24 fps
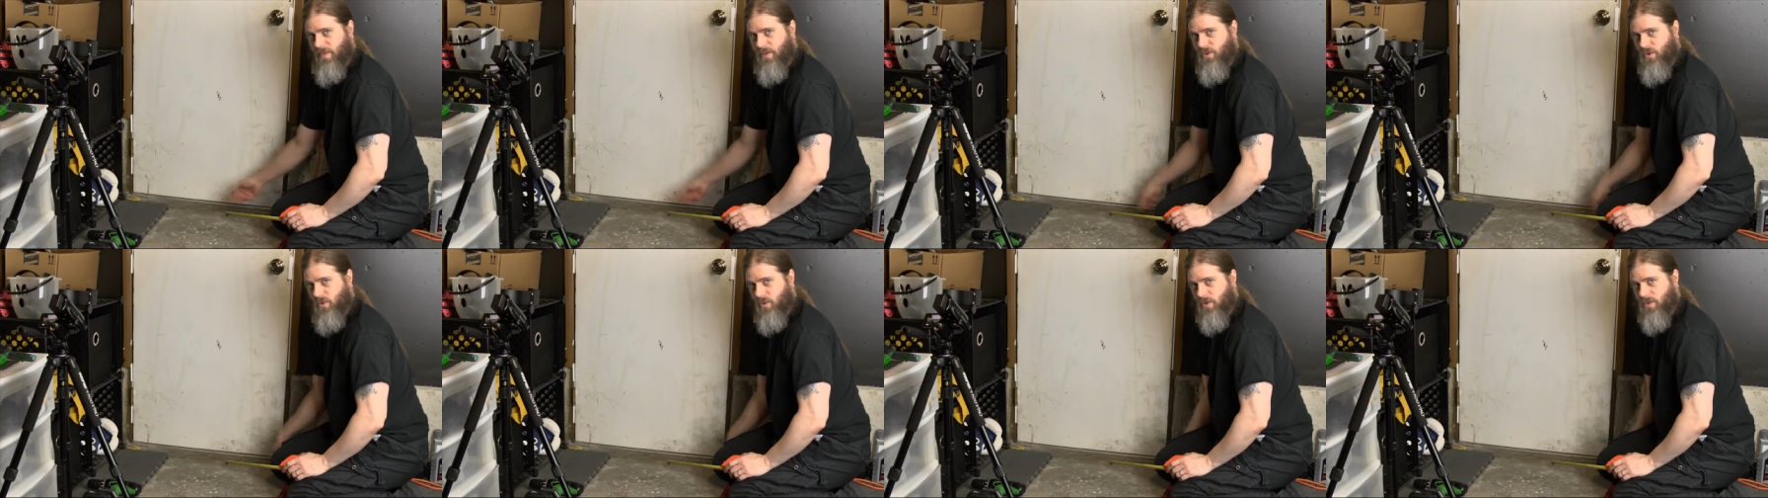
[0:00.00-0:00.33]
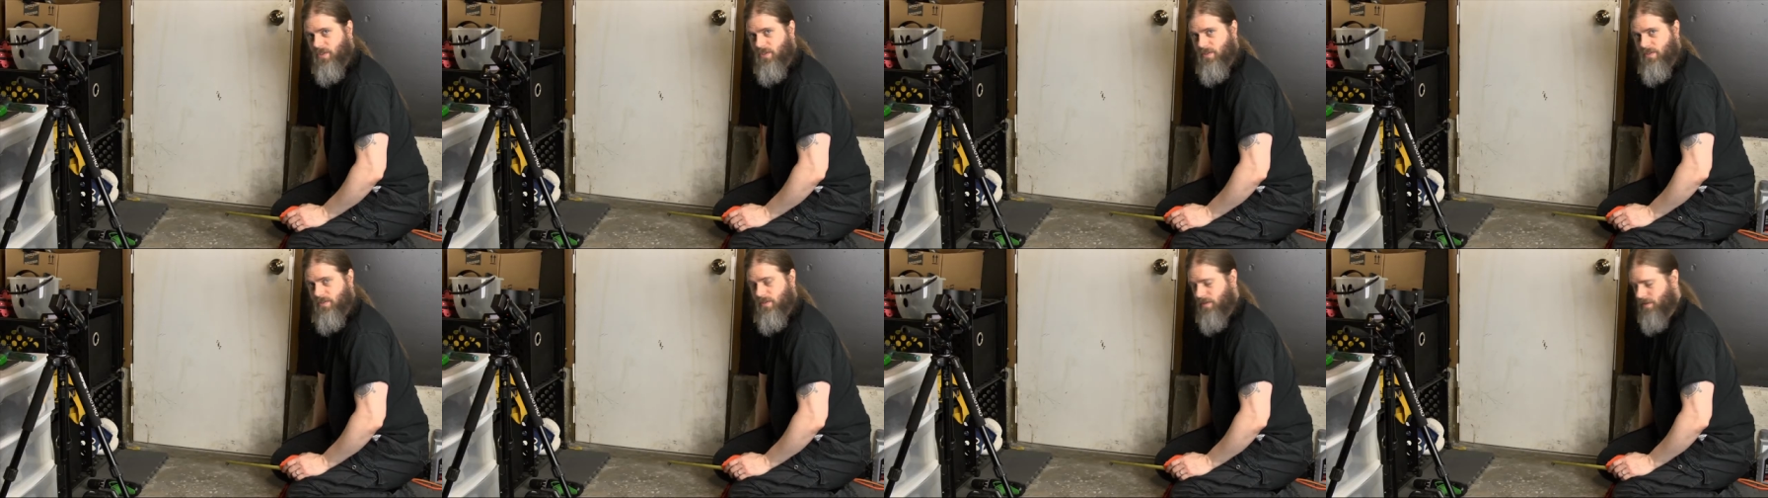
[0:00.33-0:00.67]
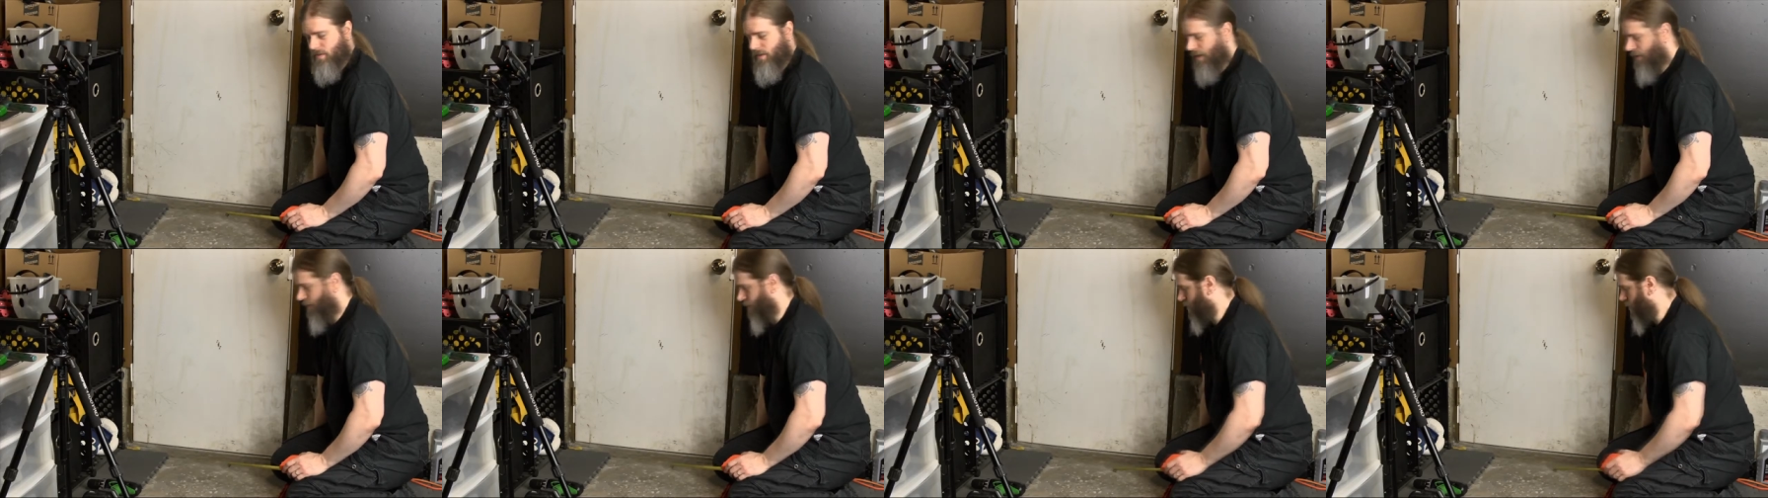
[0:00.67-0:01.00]

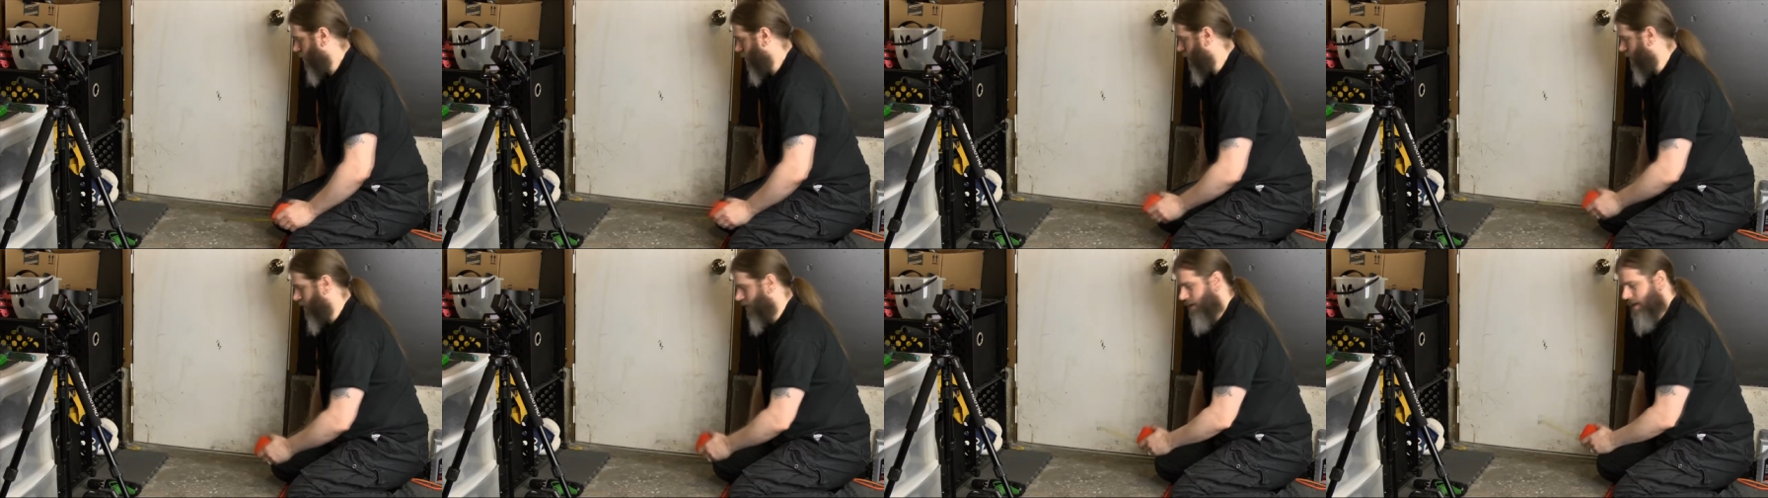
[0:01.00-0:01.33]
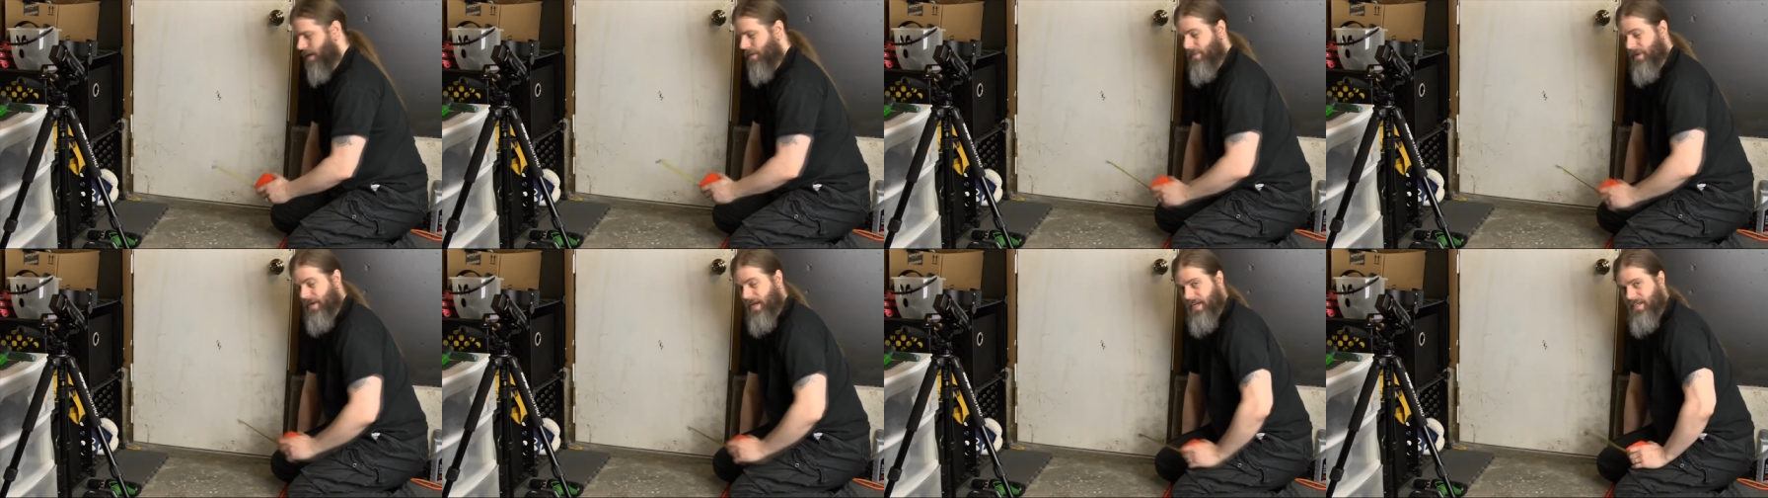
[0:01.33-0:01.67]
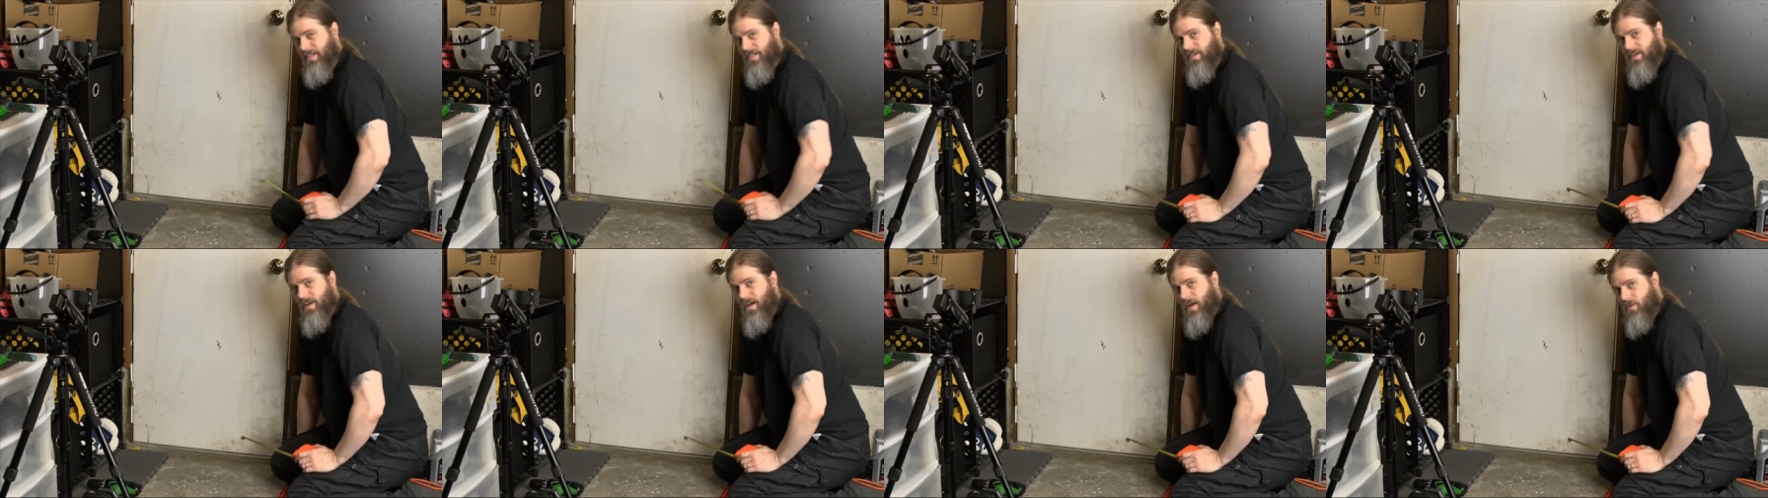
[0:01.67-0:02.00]
door club, and I
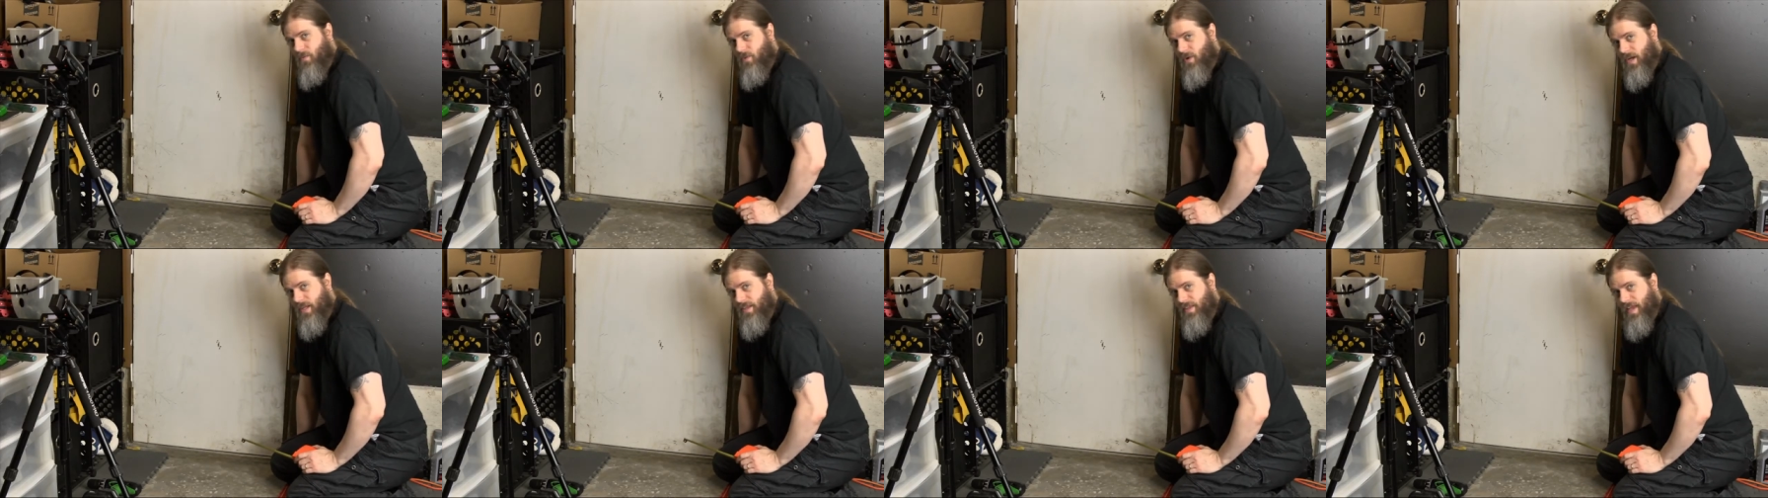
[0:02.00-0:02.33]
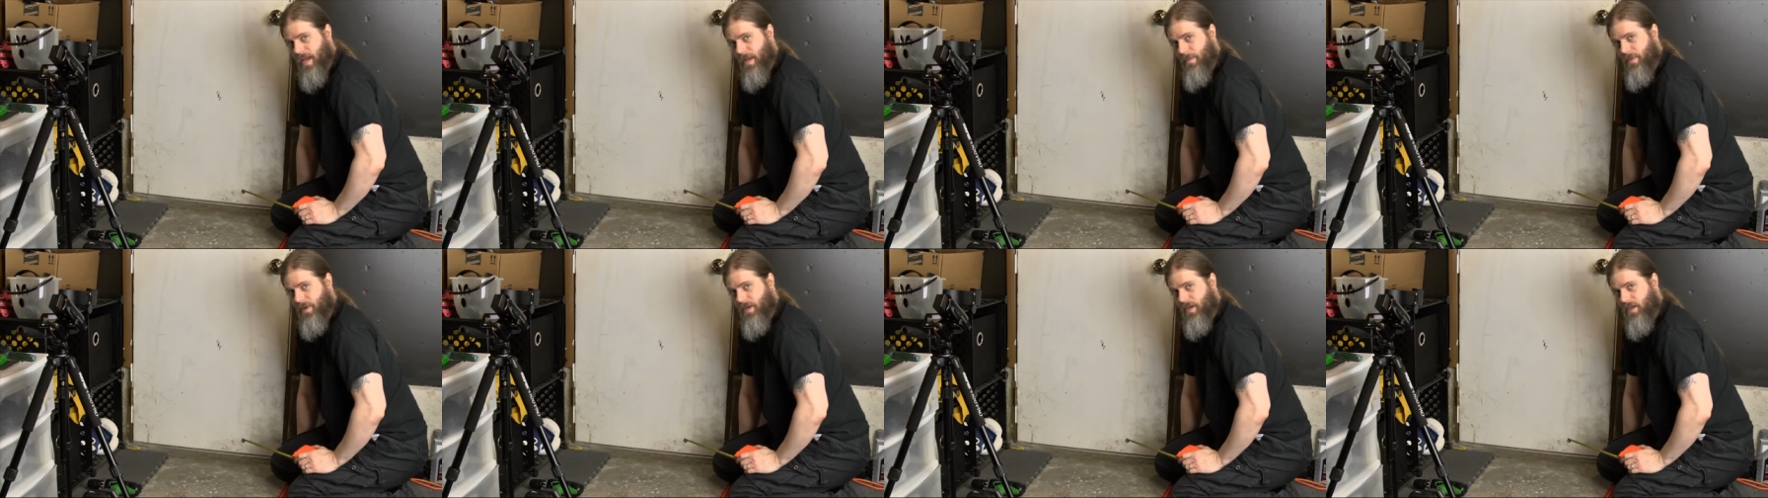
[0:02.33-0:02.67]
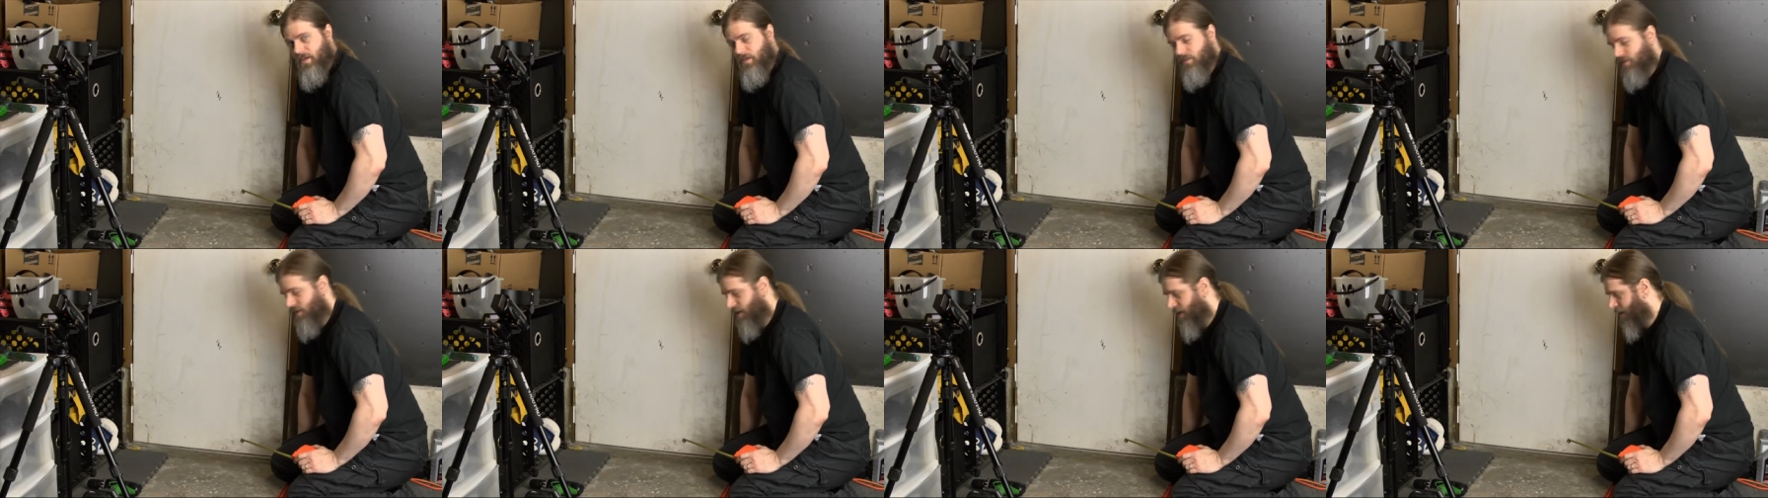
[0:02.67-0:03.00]
did not want that,
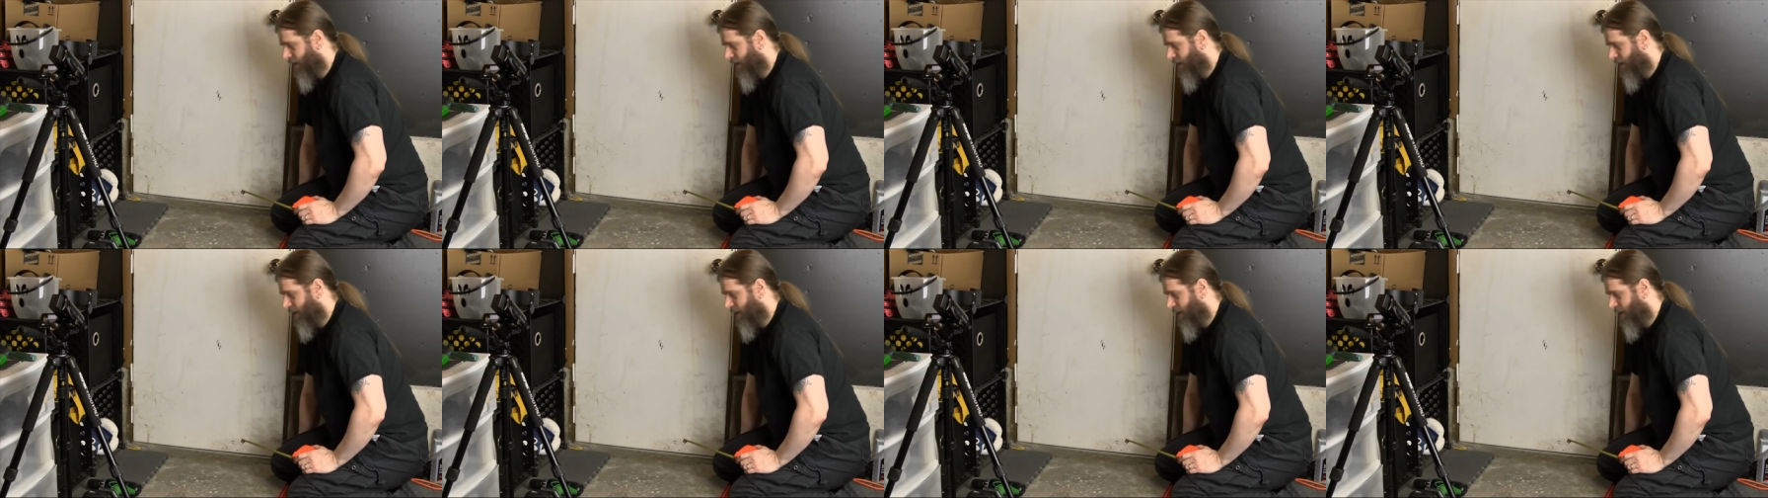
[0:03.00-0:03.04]
because